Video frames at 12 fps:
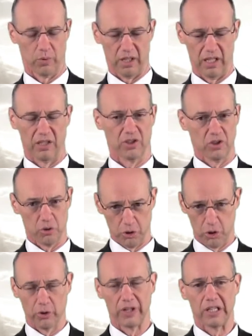And you
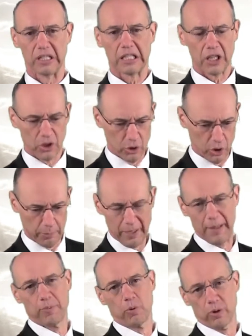turn in your
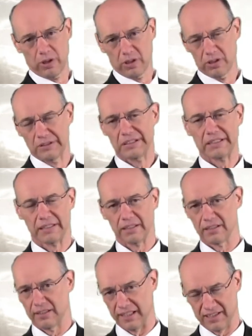paperwork.
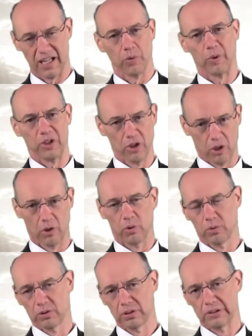That's how we
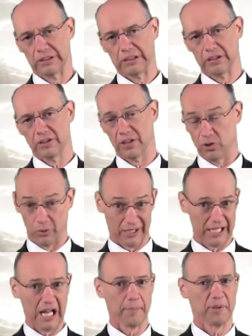know that you
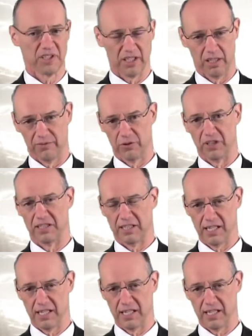get compensated for that